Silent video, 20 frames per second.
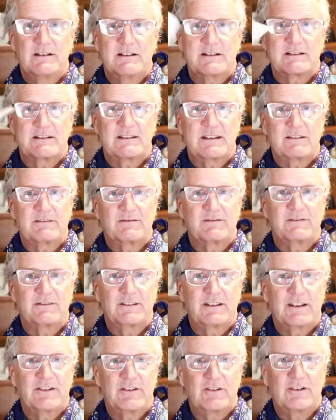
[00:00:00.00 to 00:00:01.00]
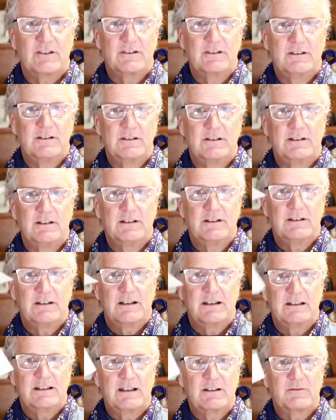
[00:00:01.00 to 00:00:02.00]
is they flutter,
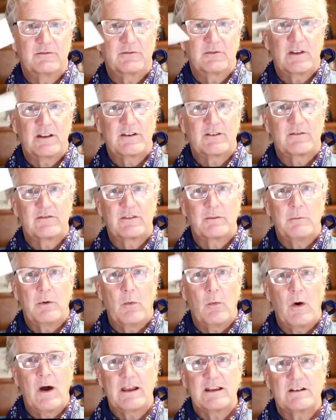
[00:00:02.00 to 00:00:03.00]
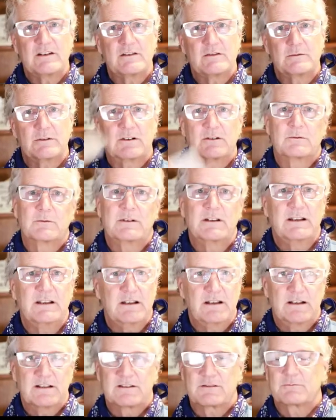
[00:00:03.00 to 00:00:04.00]
and they flutter from a white to a
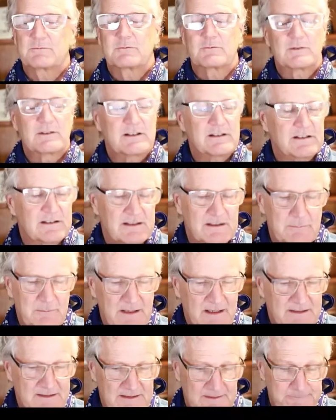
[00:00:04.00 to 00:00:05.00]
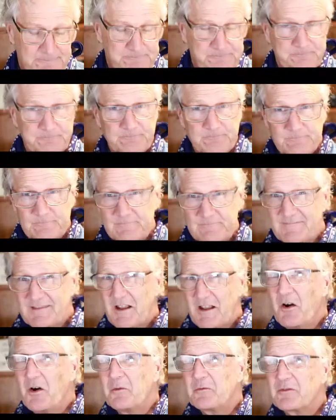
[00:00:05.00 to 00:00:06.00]
green. It's really amazing.
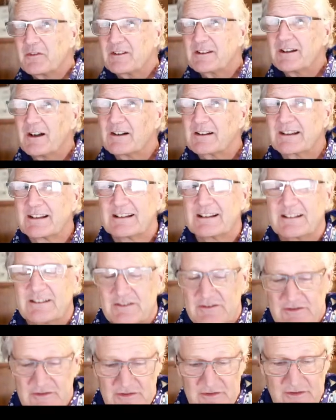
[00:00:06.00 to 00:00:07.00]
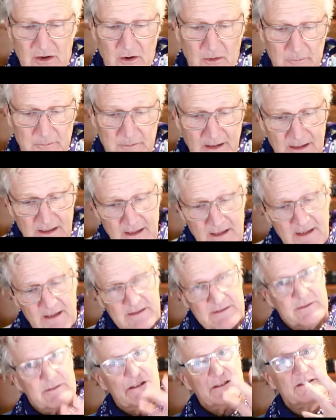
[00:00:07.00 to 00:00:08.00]
Hopefully I'll get a little snow.
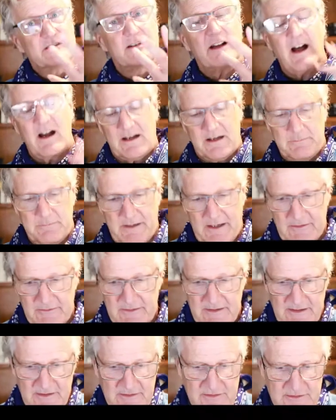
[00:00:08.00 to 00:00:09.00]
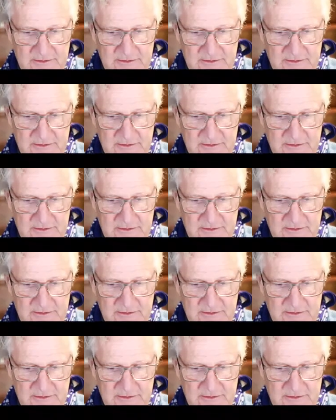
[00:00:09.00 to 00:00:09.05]
So let's talk about these